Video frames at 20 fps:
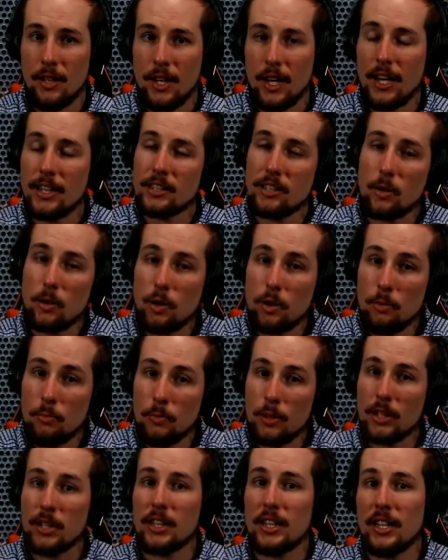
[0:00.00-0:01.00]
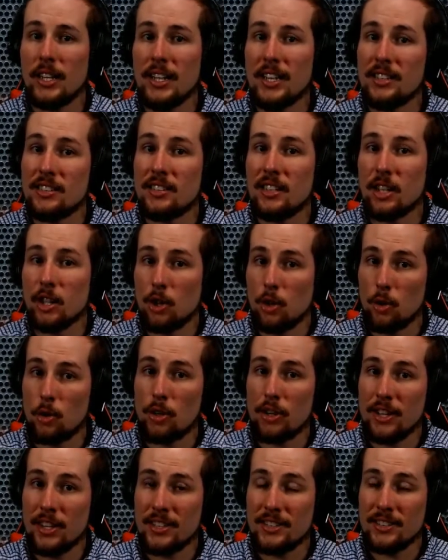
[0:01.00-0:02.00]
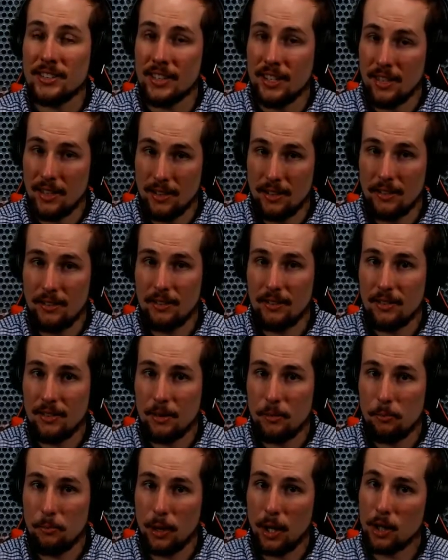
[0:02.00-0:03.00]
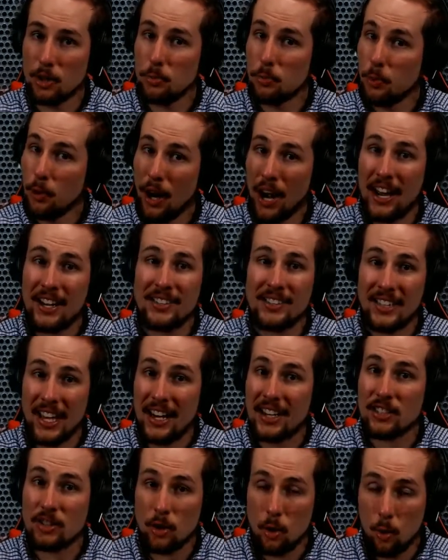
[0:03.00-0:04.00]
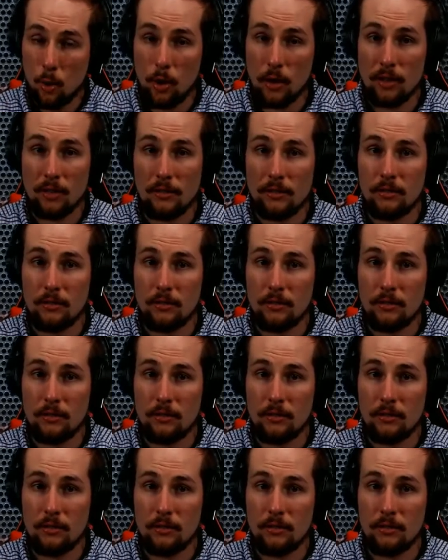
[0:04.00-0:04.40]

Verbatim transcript: And so humility is the cure to this sin because pride is at its core.